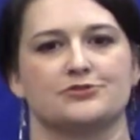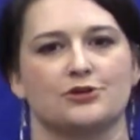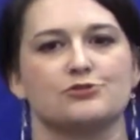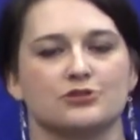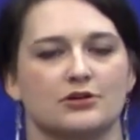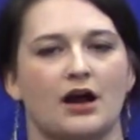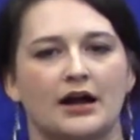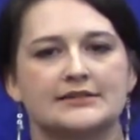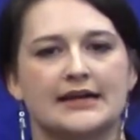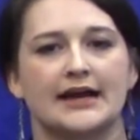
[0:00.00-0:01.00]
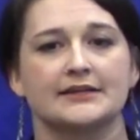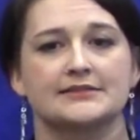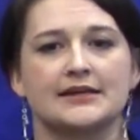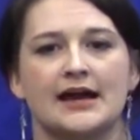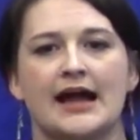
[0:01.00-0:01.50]
social
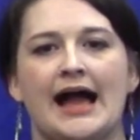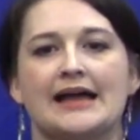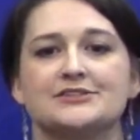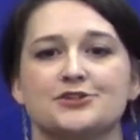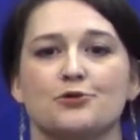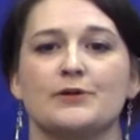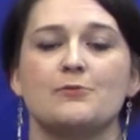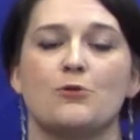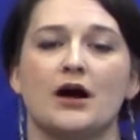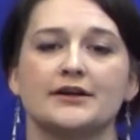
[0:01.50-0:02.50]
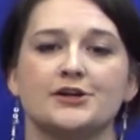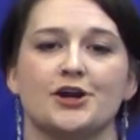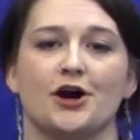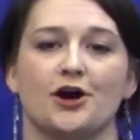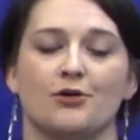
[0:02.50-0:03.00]
context. And so we want to
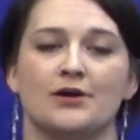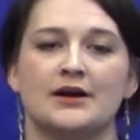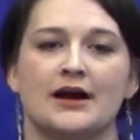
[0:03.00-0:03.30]
know,